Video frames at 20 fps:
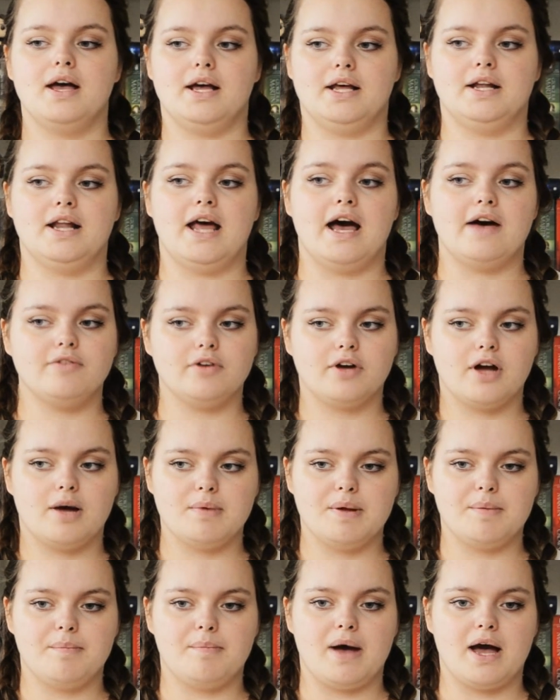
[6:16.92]
And after
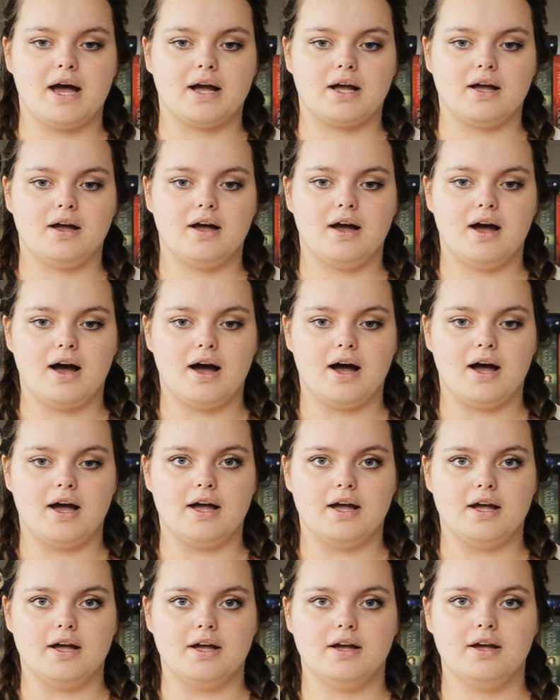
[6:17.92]
coming back,
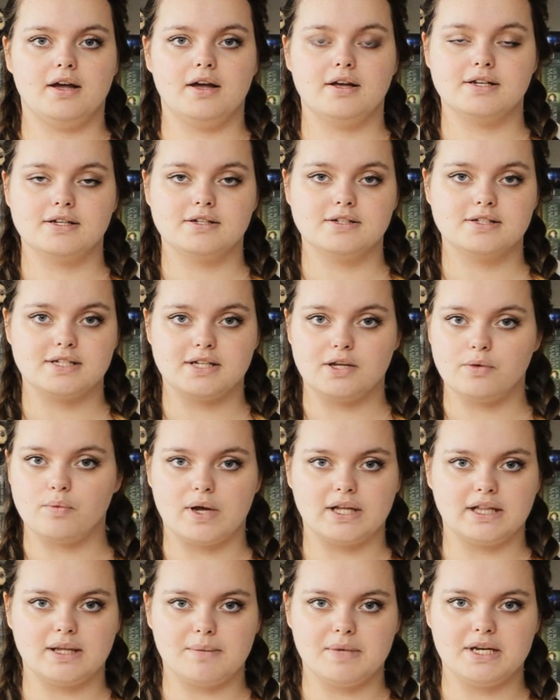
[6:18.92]
I still
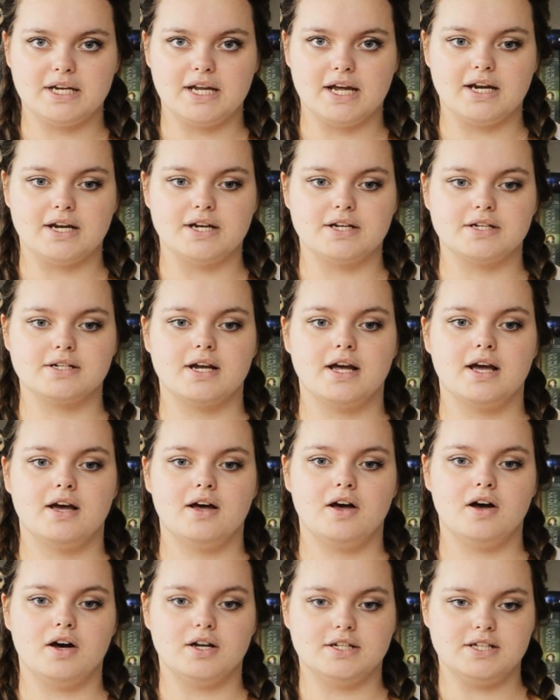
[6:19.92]
read them in Danish
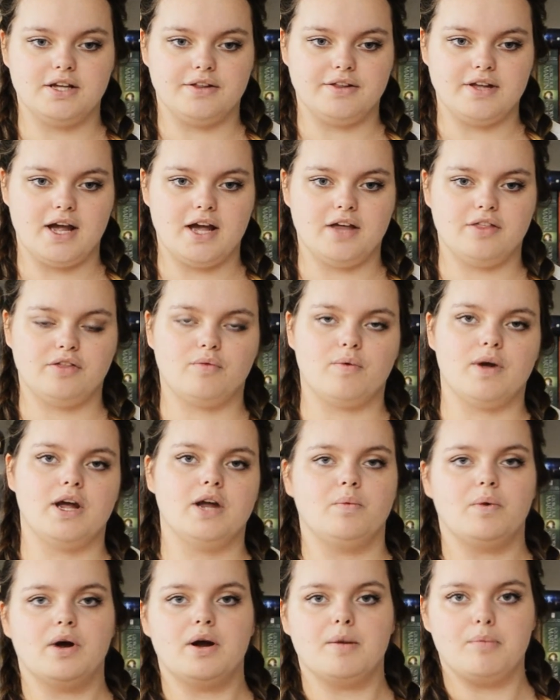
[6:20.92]
until the 8th
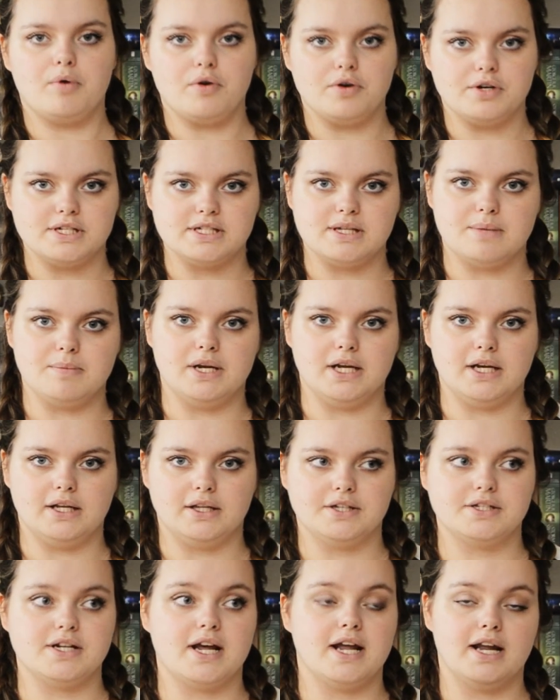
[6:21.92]
grade, where I purchased them in
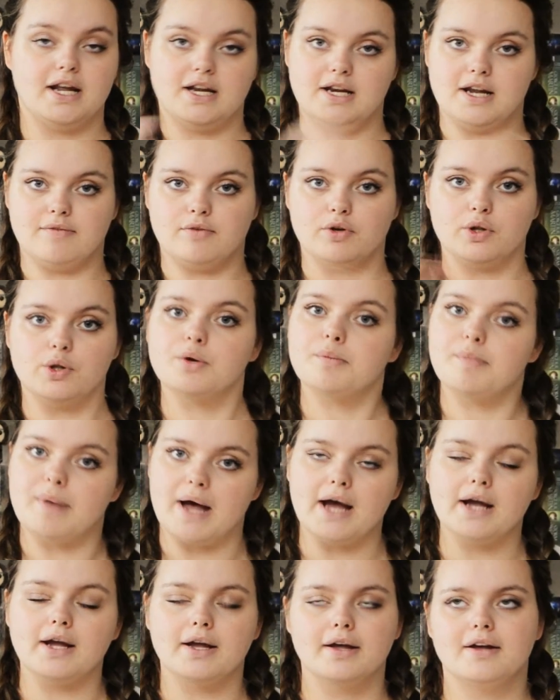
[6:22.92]
English, and I never looked
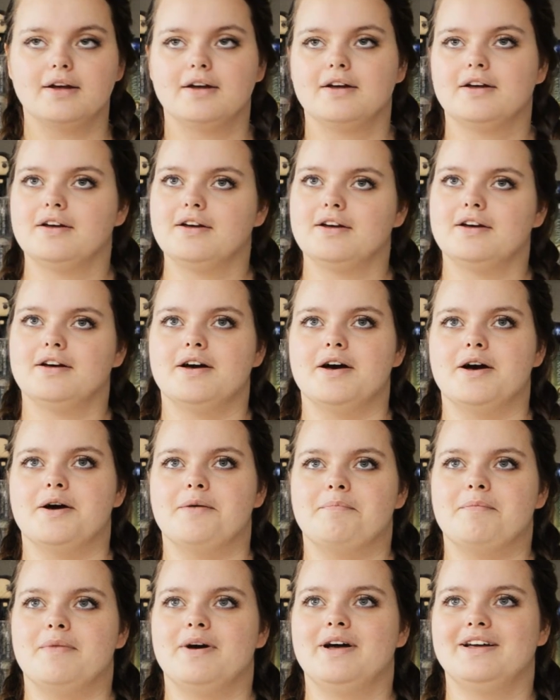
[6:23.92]
back.
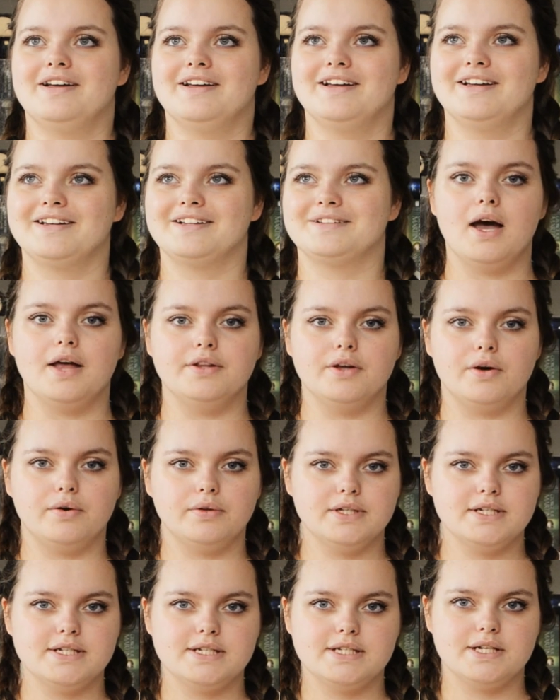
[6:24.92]
And the
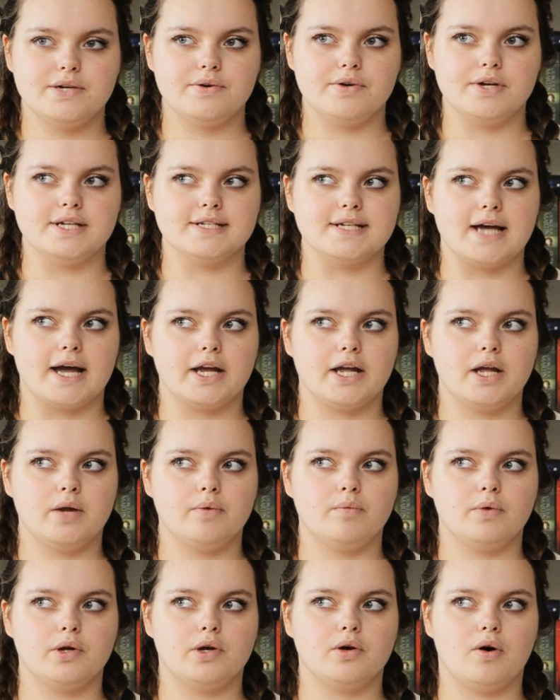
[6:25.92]
only series I
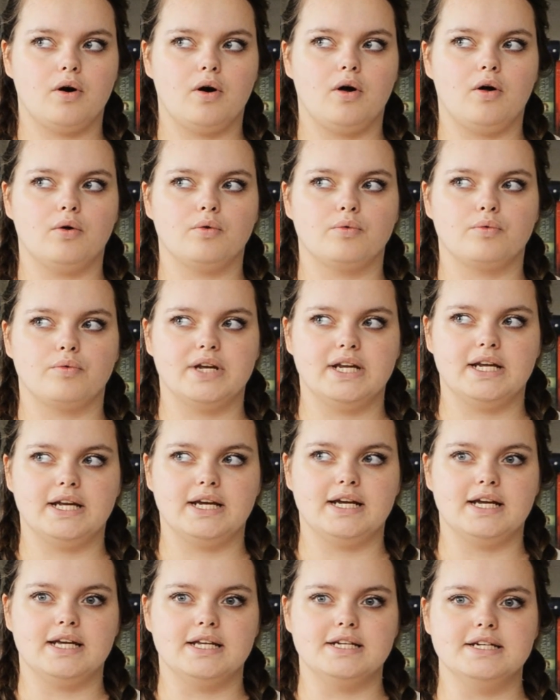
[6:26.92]
can recall
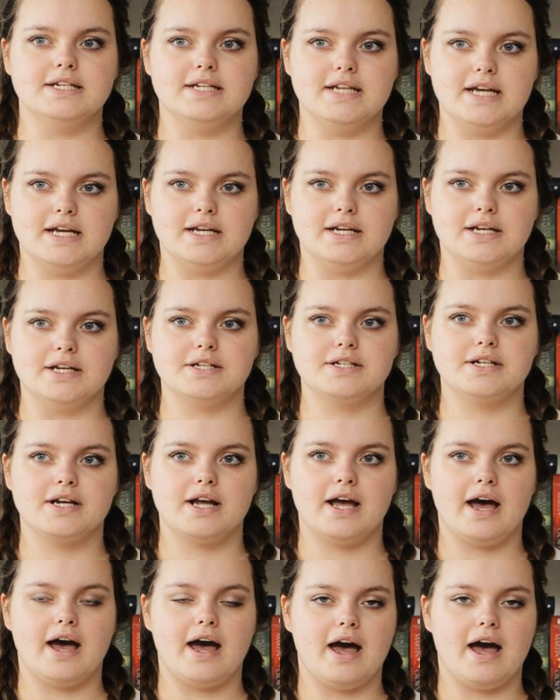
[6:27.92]
reading in Danish
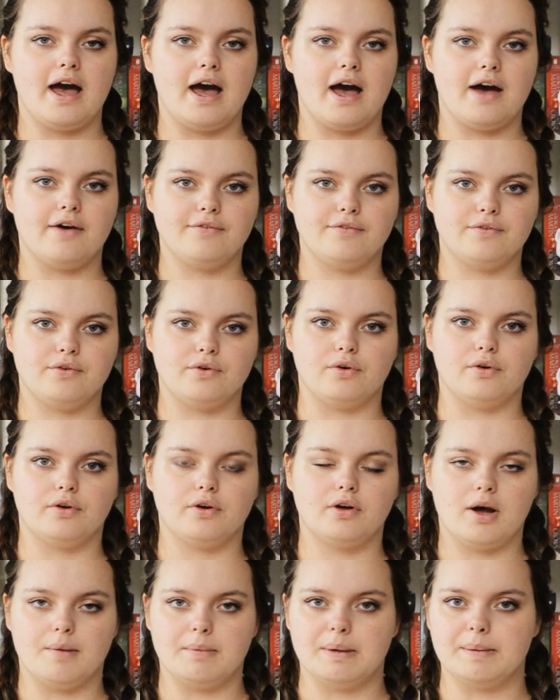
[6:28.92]
after
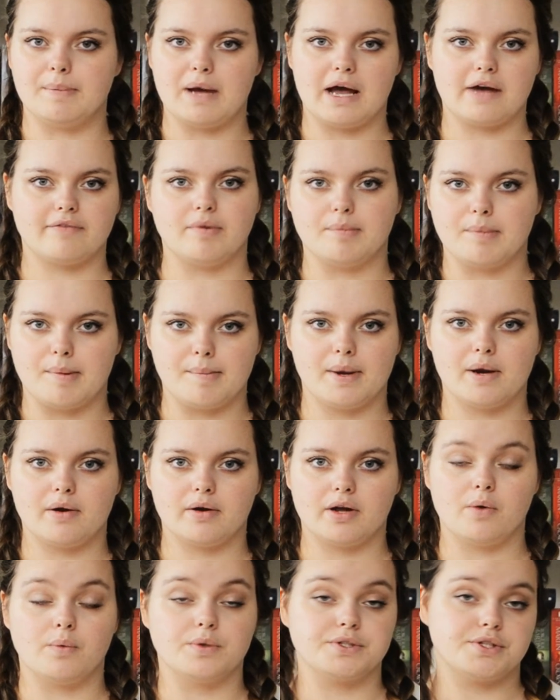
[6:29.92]
coming back from
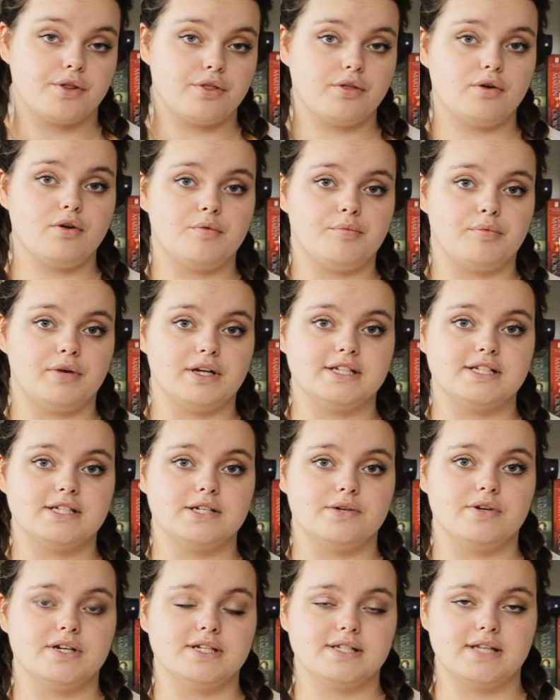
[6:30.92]
America was the Thoroughbred
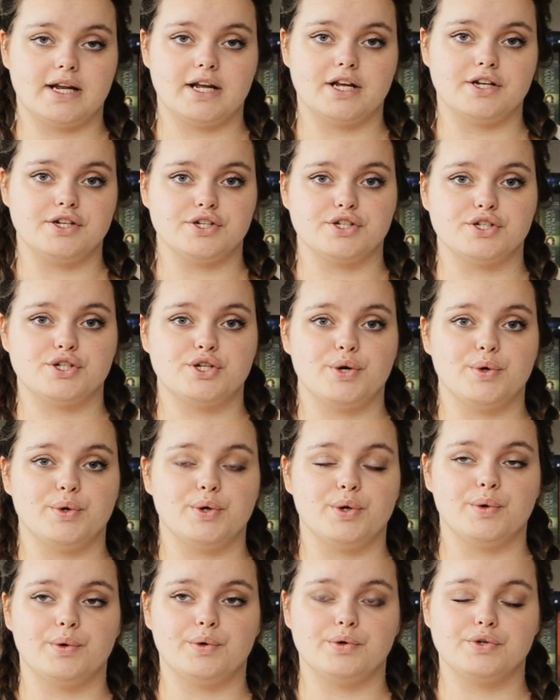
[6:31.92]
series that I just showed
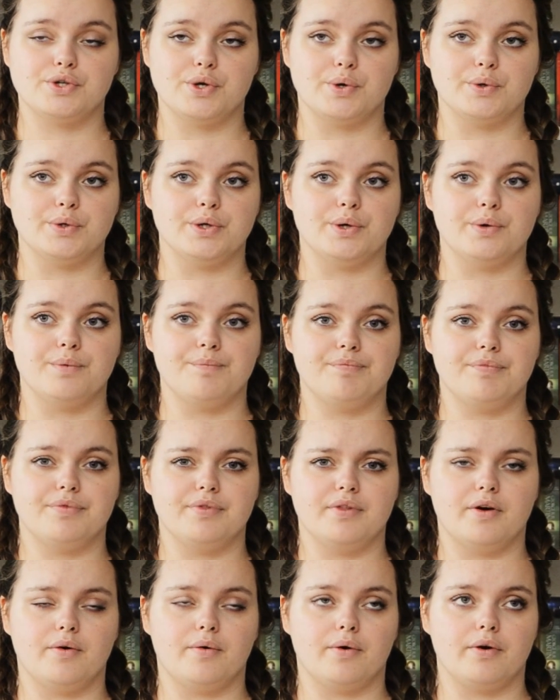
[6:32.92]
you,
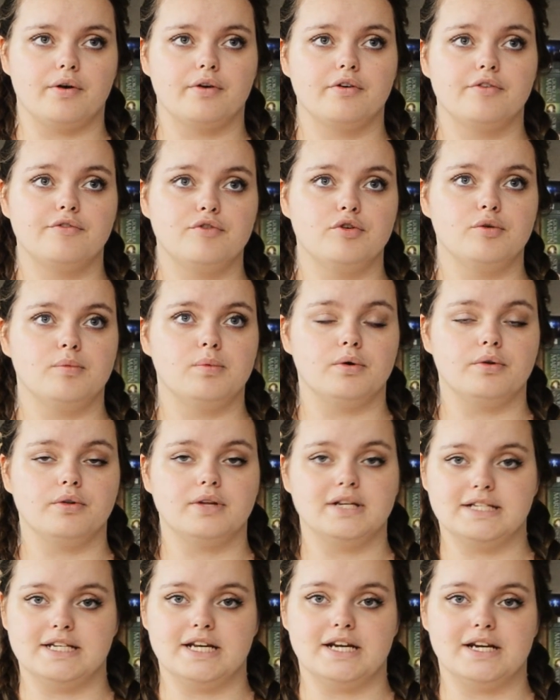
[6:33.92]
or
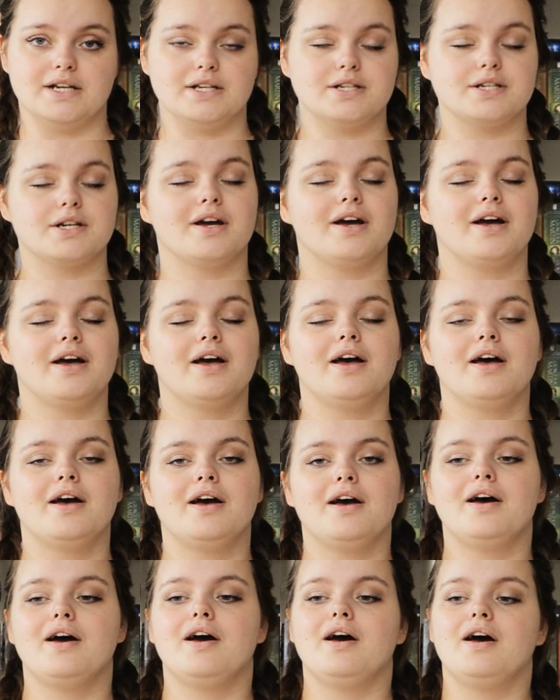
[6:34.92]
Fuldblod in Danish.
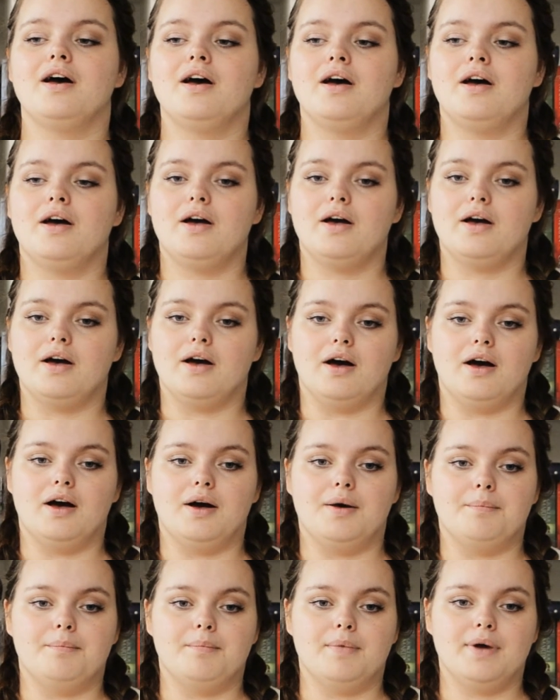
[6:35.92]

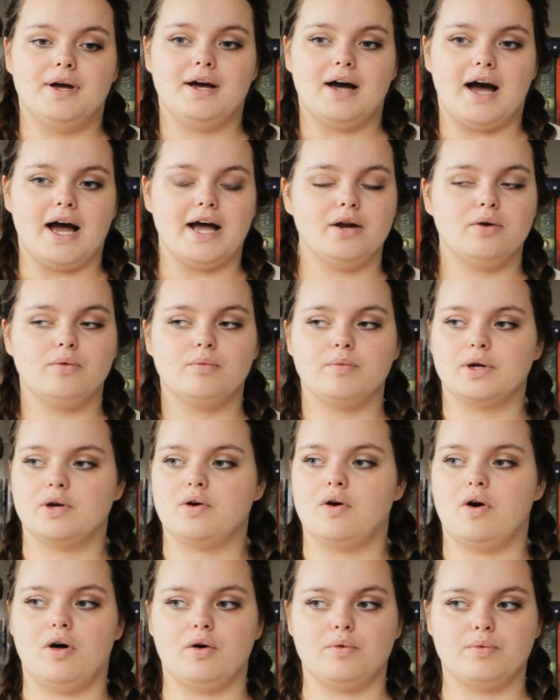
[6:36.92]
I don't
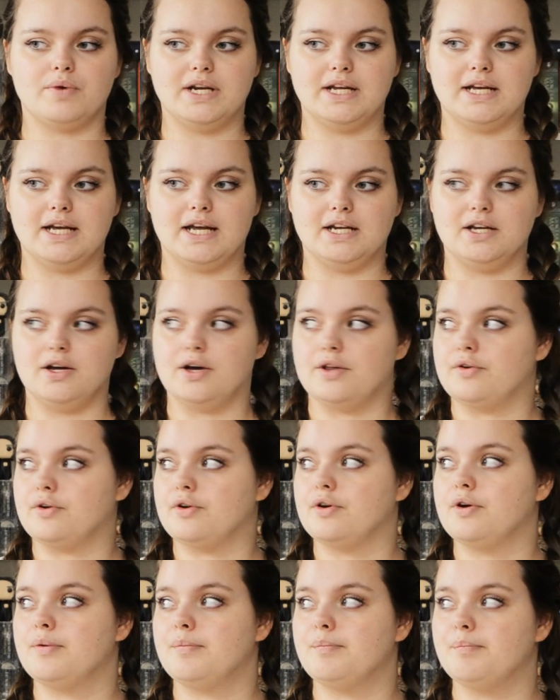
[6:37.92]
recall reading any
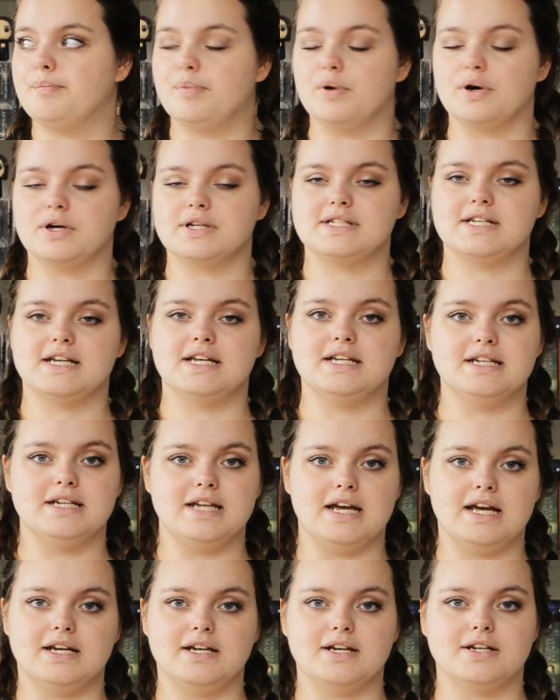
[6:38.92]
other books in
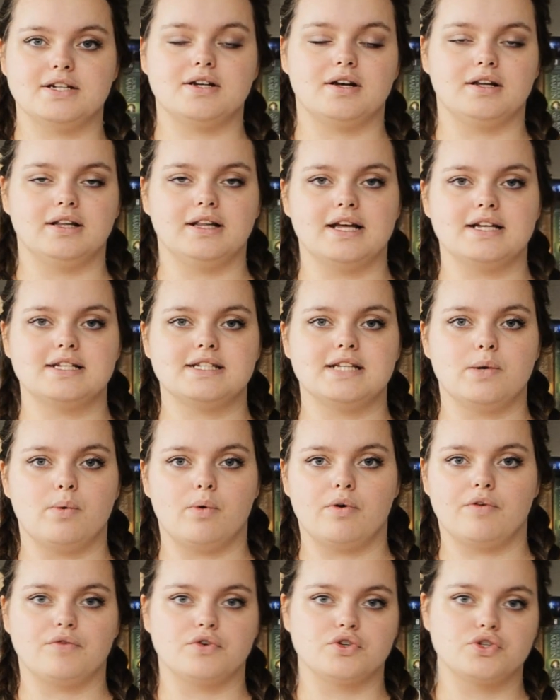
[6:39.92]
Danish unless they
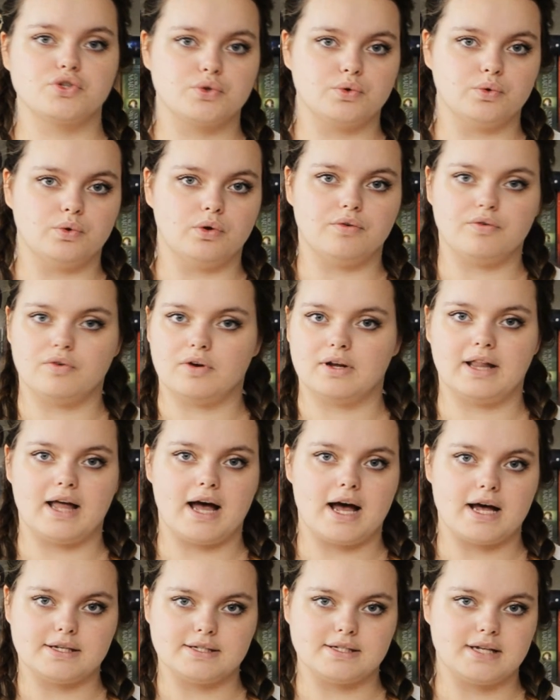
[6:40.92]
were for school, for
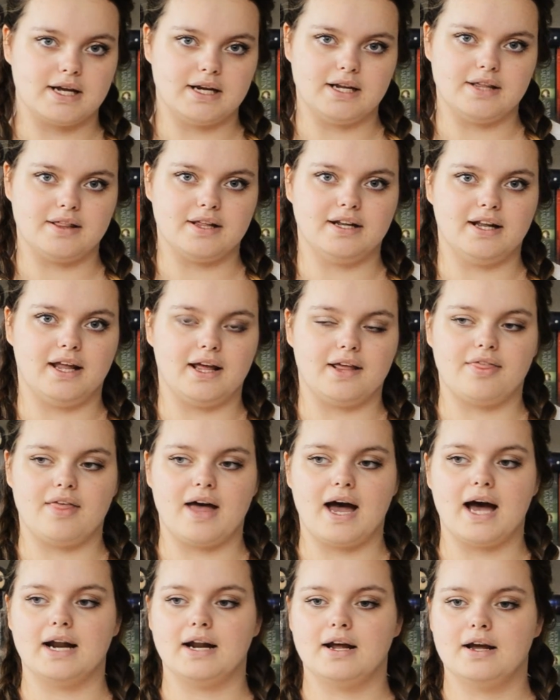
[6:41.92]
class, anything like
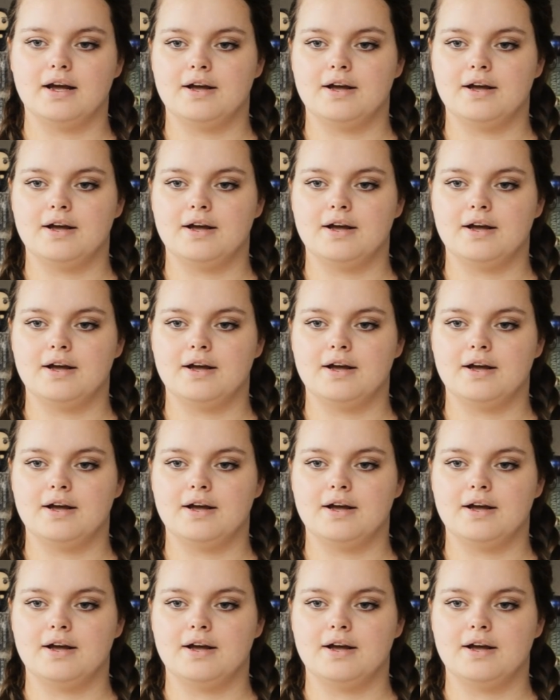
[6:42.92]
that.